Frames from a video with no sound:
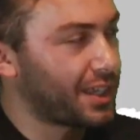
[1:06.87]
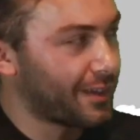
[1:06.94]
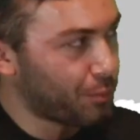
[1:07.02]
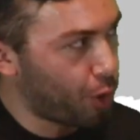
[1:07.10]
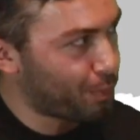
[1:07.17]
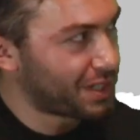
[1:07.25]
give
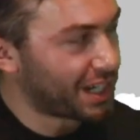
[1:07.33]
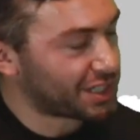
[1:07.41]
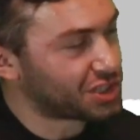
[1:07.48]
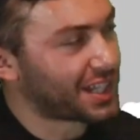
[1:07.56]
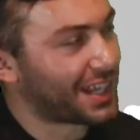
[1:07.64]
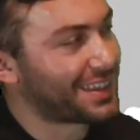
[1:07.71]
bold
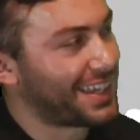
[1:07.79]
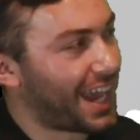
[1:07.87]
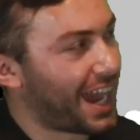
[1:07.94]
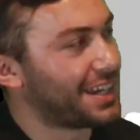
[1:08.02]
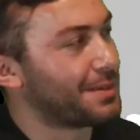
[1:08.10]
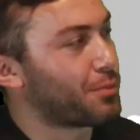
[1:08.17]
predictions at the
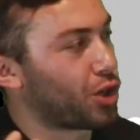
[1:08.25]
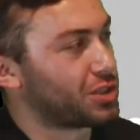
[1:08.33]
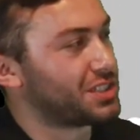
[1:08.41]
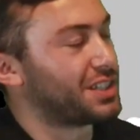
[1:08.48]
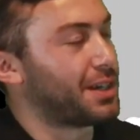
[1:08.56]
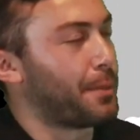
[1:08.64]
end, and Mars
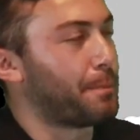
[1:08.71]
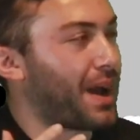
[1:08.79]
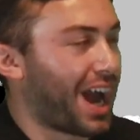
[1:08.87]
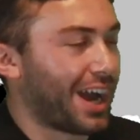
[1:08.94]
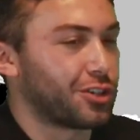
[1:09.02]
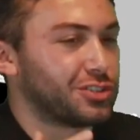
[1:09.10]
is going to
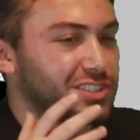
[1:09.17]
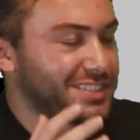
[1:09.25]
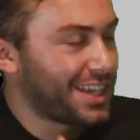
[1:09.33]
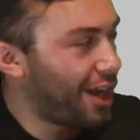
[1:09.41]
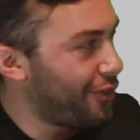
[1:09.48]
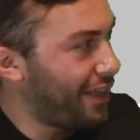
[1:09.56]
buy or
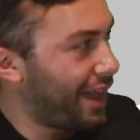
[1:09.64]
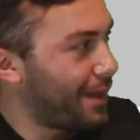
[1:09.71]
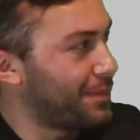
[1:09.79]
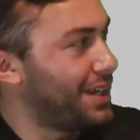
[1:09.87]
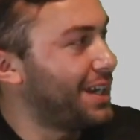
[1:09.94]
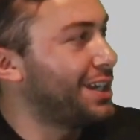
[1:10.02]
sell
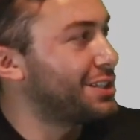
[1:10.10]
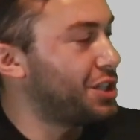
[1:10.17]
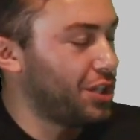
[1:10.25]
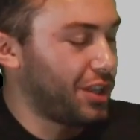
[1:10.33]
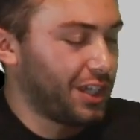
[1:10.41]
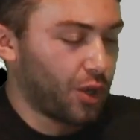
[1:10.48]
them
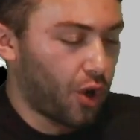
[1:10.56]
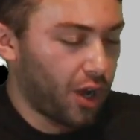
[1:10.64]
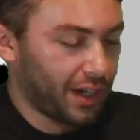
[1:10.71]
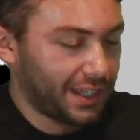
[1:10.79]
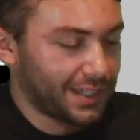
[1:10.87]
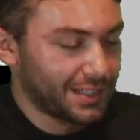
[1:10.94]
to the
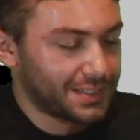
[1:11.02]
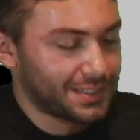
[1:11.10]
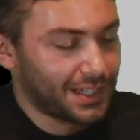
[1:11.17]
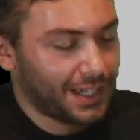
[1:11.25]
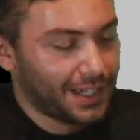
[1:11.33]
audience.